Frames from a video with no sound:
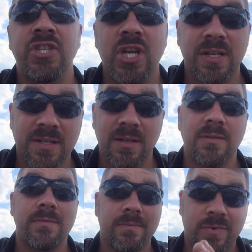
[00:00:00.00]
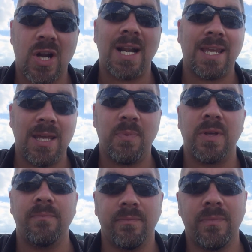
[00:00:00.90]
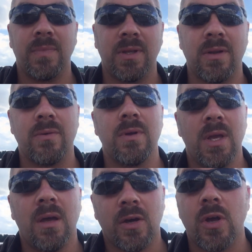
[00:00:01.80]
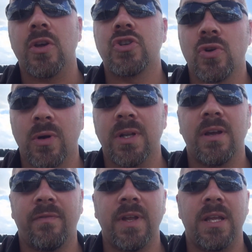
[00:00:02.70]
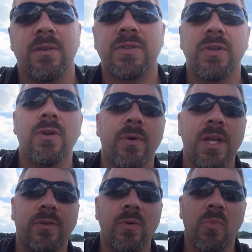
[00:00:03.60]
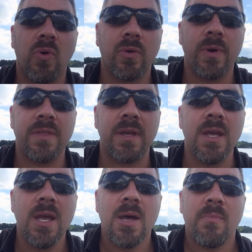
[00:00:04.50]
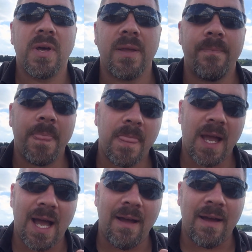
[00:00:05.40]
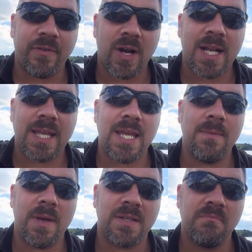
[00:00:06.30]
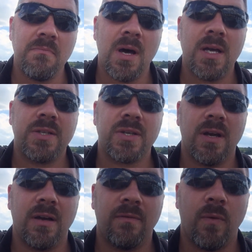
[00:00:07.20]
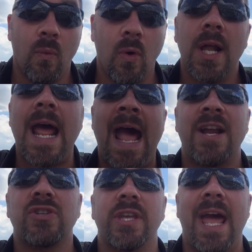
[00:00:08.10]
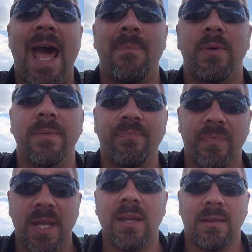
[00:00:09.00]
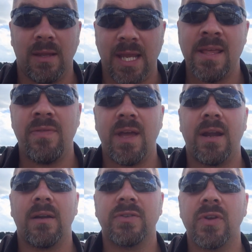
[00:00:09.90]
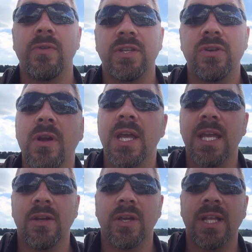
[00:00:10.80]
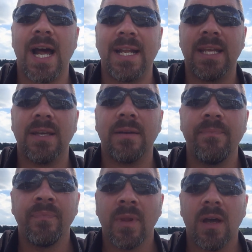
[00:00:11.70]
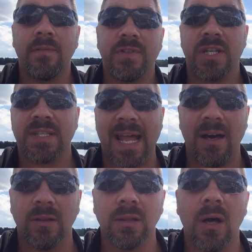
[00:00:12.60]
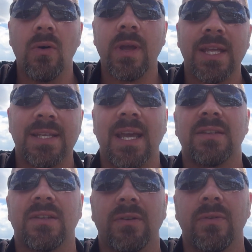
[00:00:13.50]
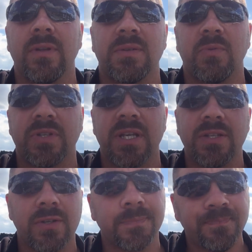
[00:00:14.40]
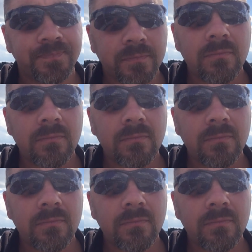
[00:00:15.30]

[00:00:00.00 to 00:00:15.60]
just to try to keep it, you know, a short enough video so you don't get too bored with it. But I've tried to keep as much of what actually happened in there so that you can get a good idea of just how long it takes to do this procedure